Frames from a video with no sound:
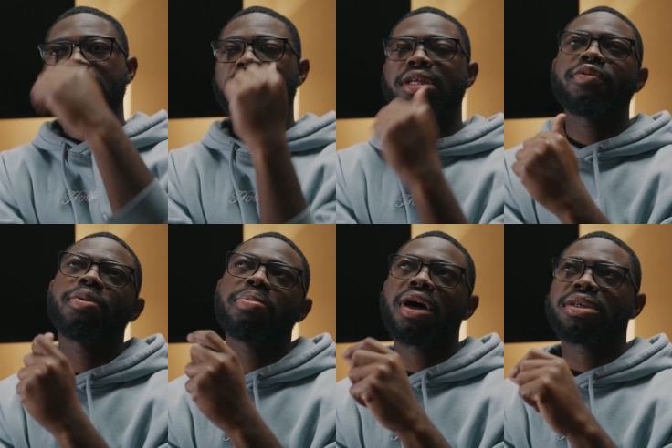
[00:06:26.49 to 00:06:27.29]
I think for the
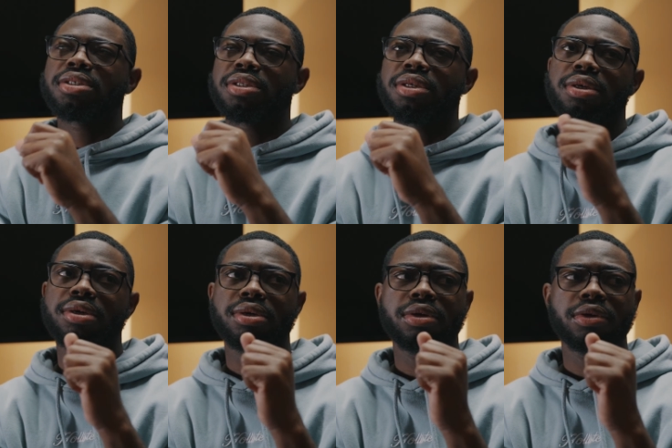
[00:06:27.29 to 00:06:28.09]
past
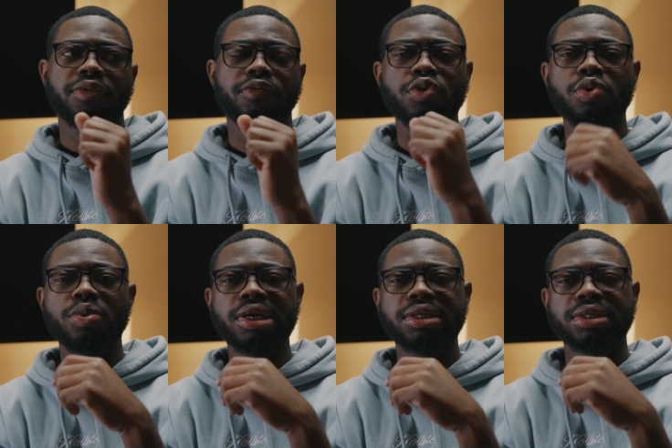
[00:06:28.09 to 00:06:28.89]
few
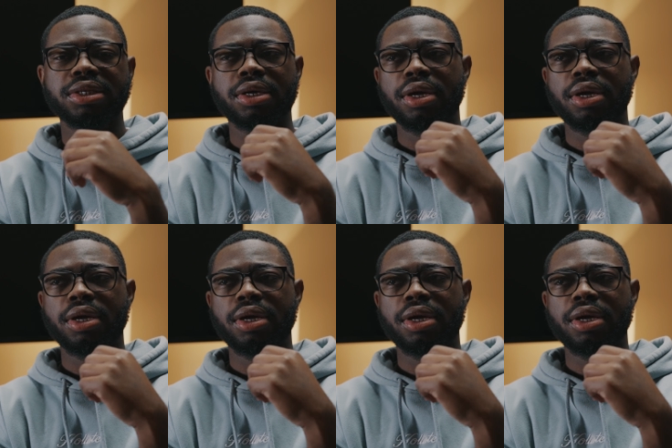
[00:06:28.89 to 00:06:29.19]
weeks,